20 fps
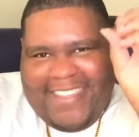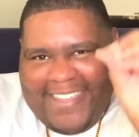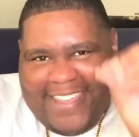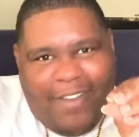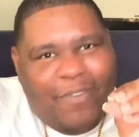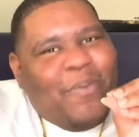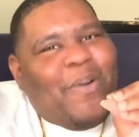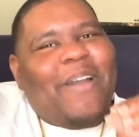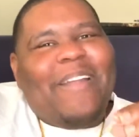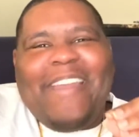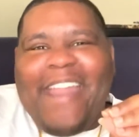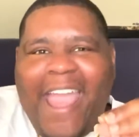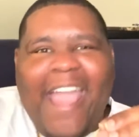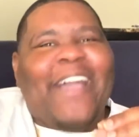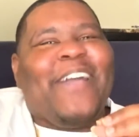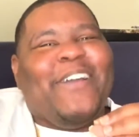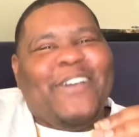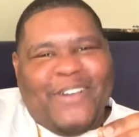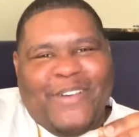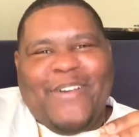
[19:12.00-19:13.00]
It wasn't
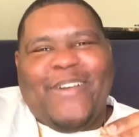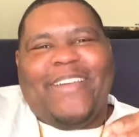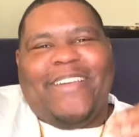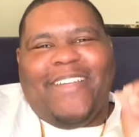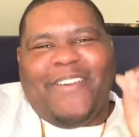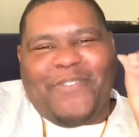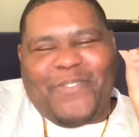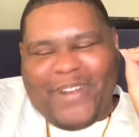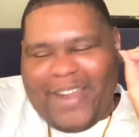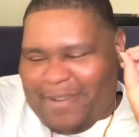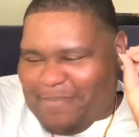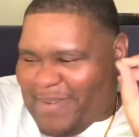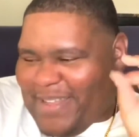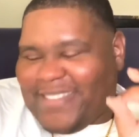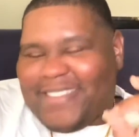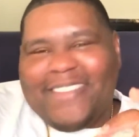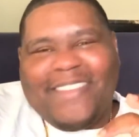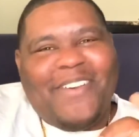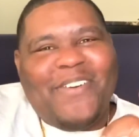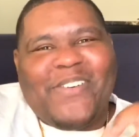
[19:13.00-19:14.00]
that good where I'm
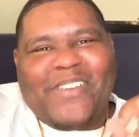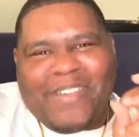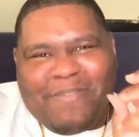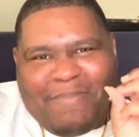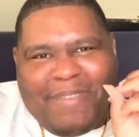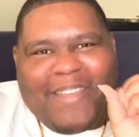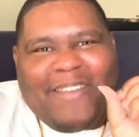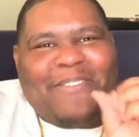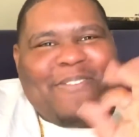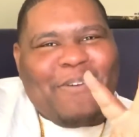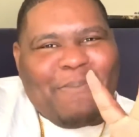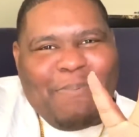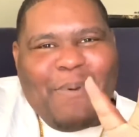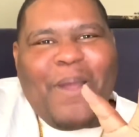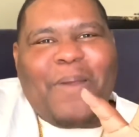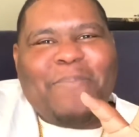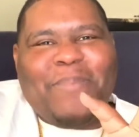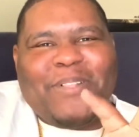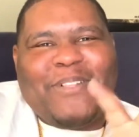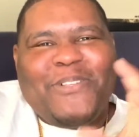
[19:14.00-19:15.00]
about to go give me a new
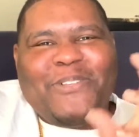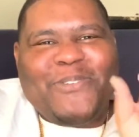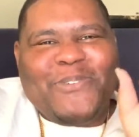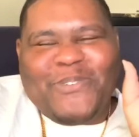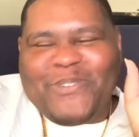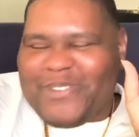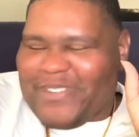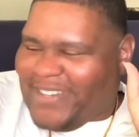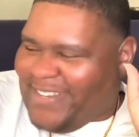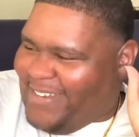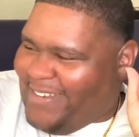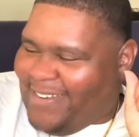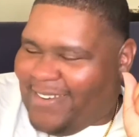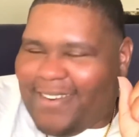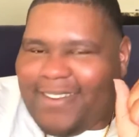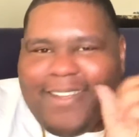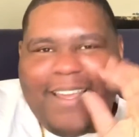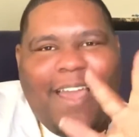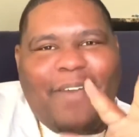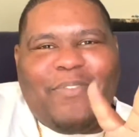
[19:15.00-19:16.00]
apartment tour
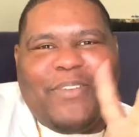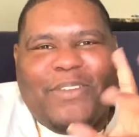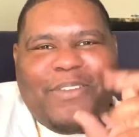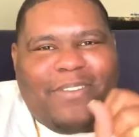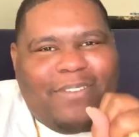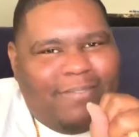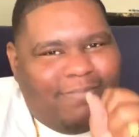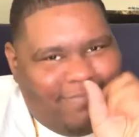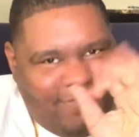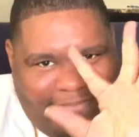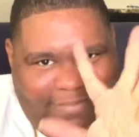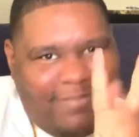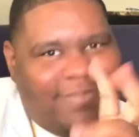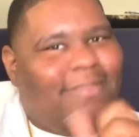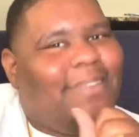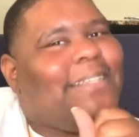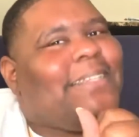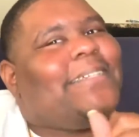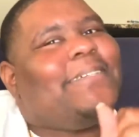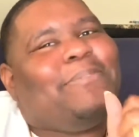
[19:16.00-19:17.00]
and have a,
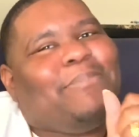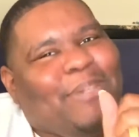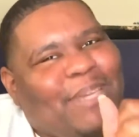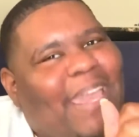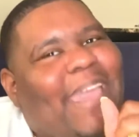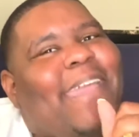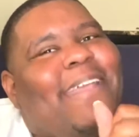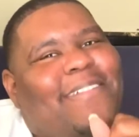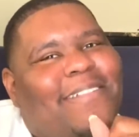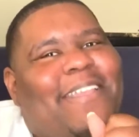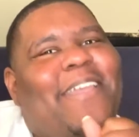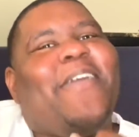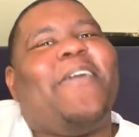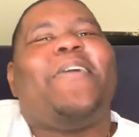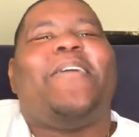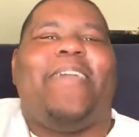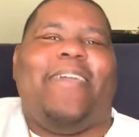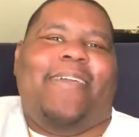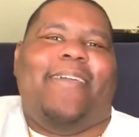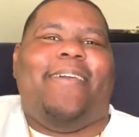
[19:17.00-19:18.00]
and we ain't
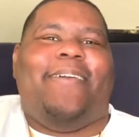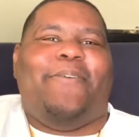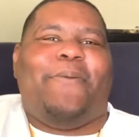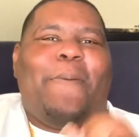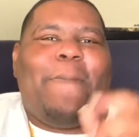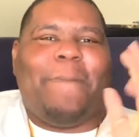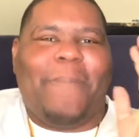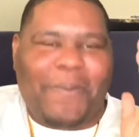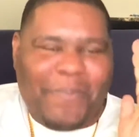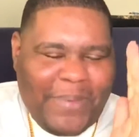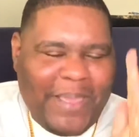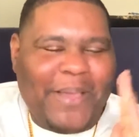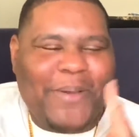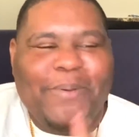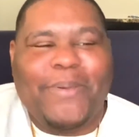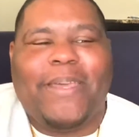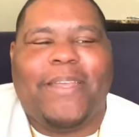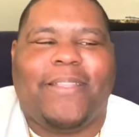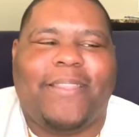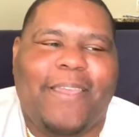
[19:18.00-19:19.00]
there yet, but we
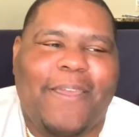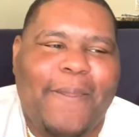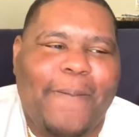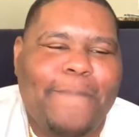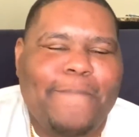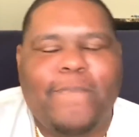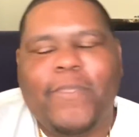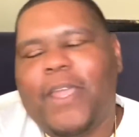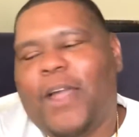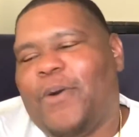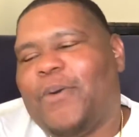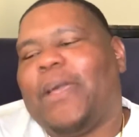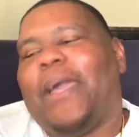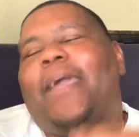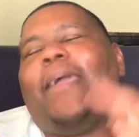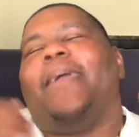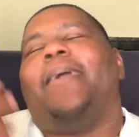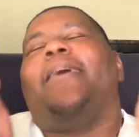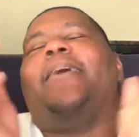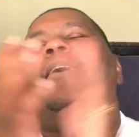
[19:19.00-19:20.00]
gonna get there.
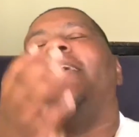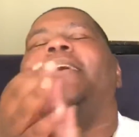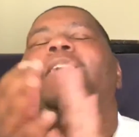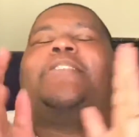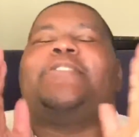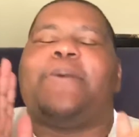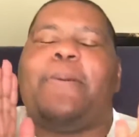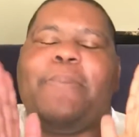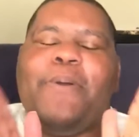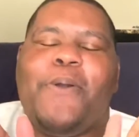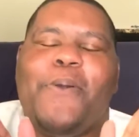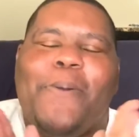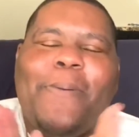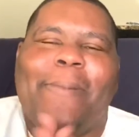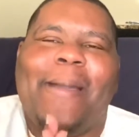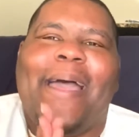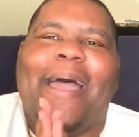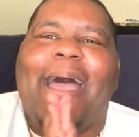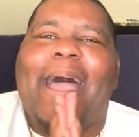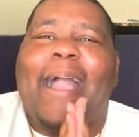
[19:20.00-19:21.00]
Okay, so
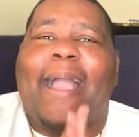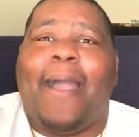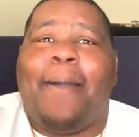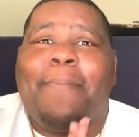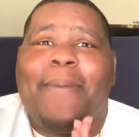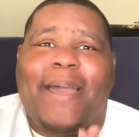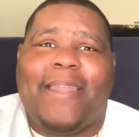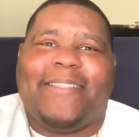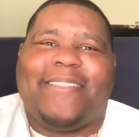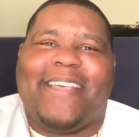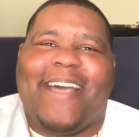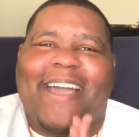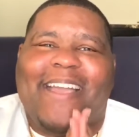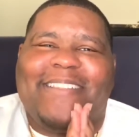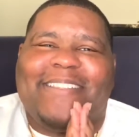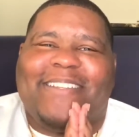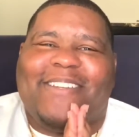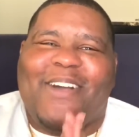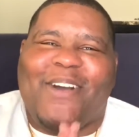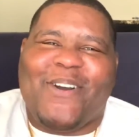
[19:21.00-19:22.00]
boom, I got
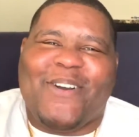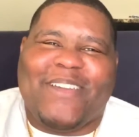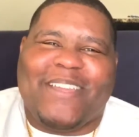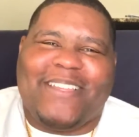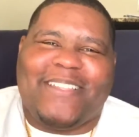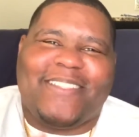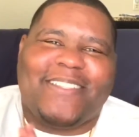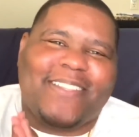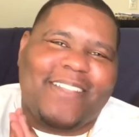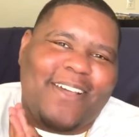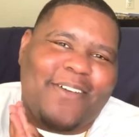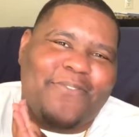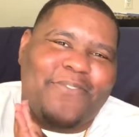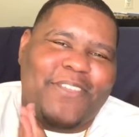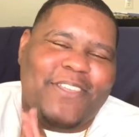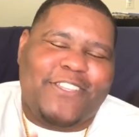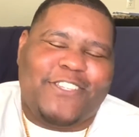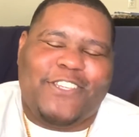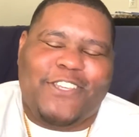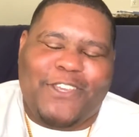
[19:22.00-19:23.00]
monetized in August
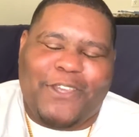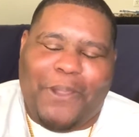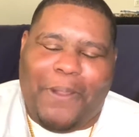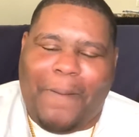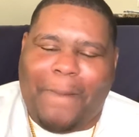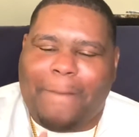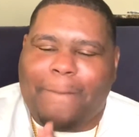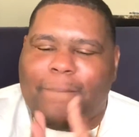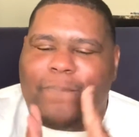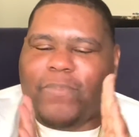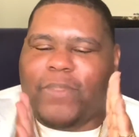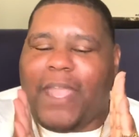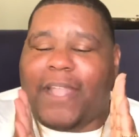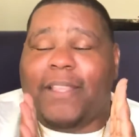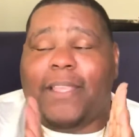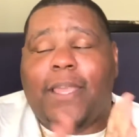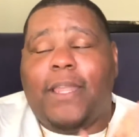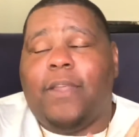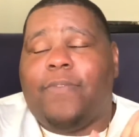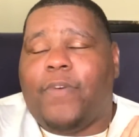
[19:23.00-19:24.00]
of this year,
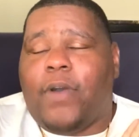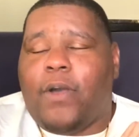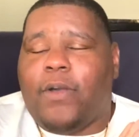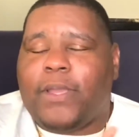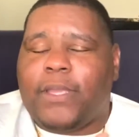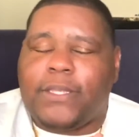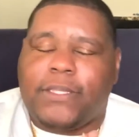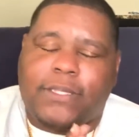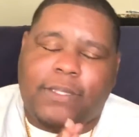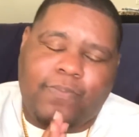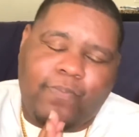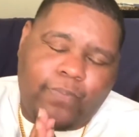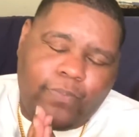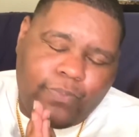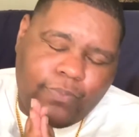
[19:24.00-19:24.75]
at the end of August.